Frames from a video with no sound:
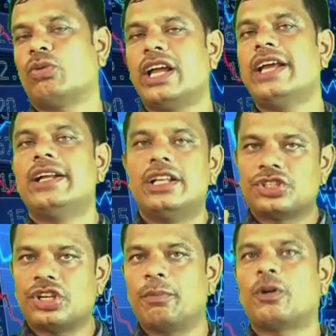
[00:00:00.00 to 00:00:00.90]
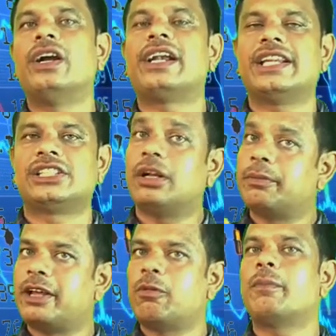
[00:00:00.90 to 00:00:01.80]
Okay, some countries, some
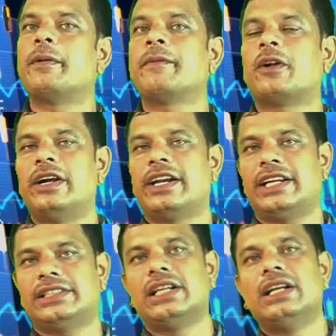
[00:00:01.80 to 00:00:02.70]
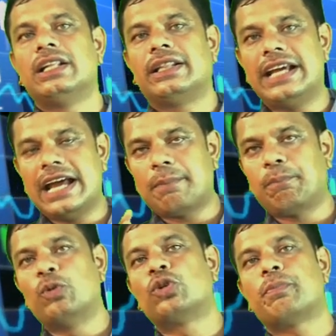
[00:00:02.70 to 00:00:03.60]
developing countries, they are
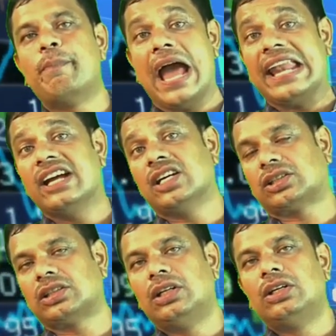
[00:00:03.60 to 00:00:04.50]
put barriers.